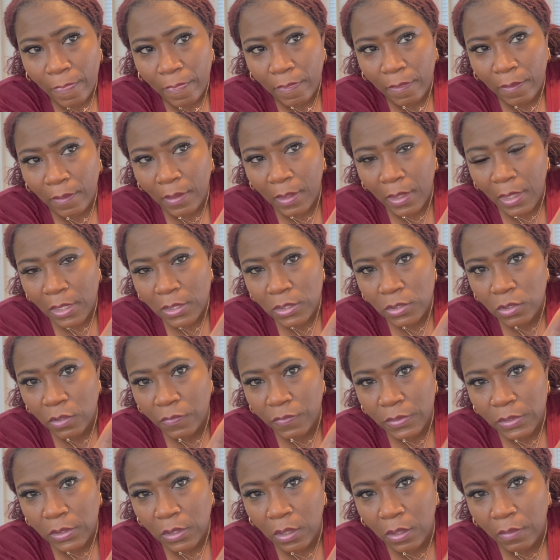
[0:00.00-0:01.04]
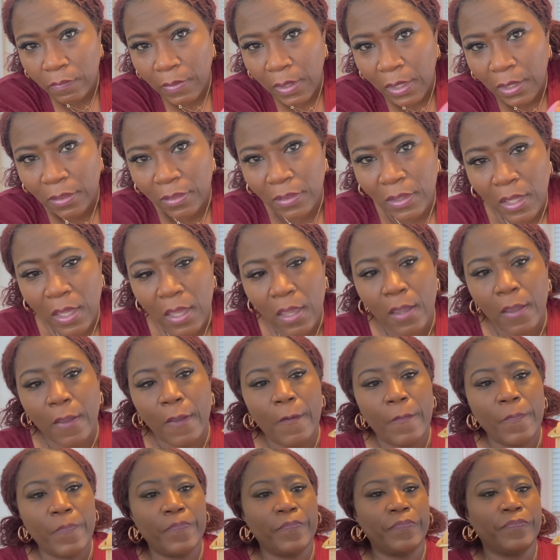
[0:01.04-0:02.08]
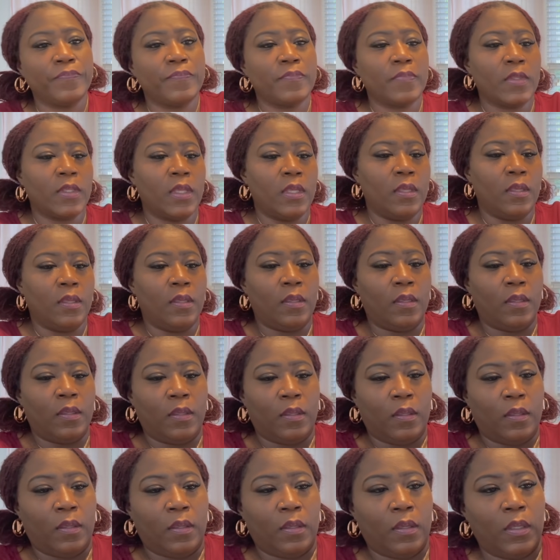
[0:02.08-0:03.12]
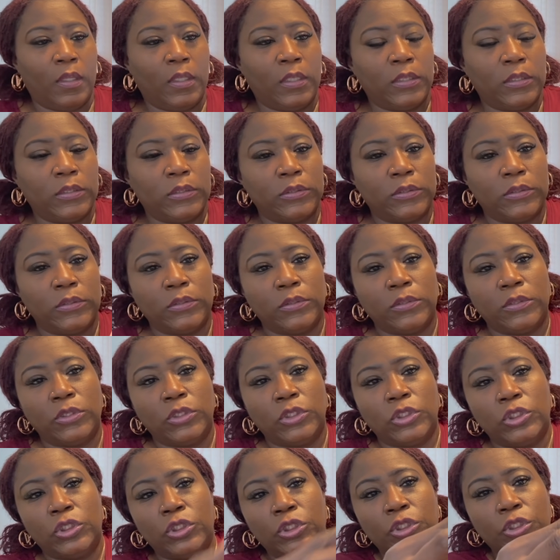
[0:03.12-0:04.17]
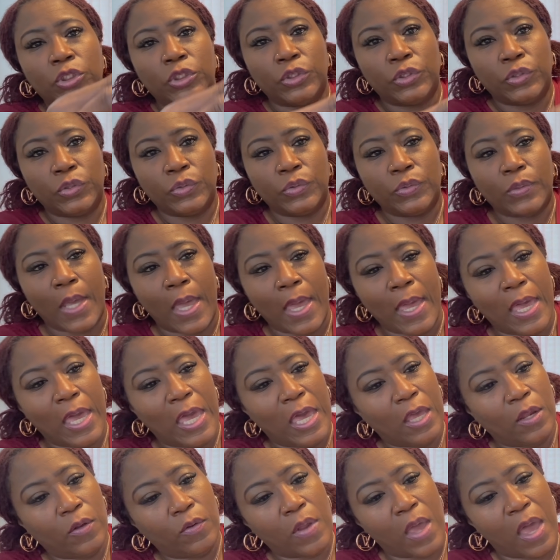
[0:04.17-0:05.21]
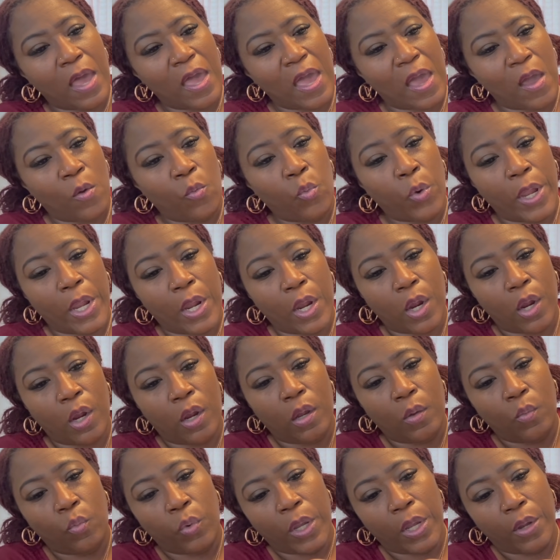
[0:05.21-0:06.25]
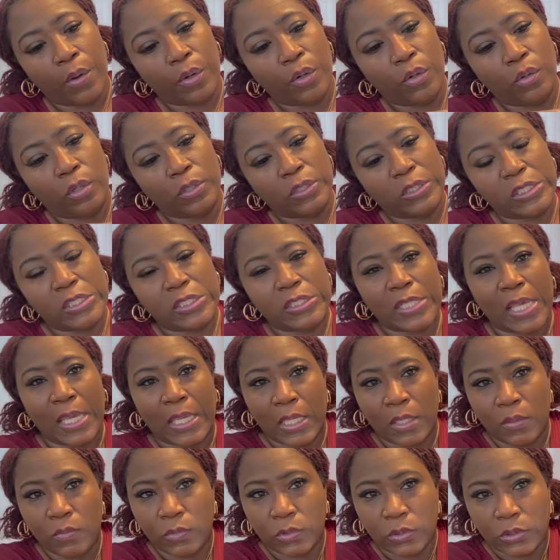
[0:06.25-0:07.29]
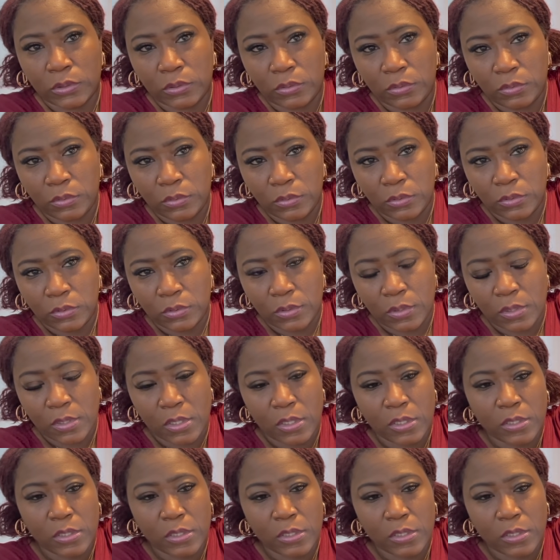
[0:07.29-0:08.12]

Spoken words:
it. Has Louis Vuitton right there, and you know, I wear it on the second one, the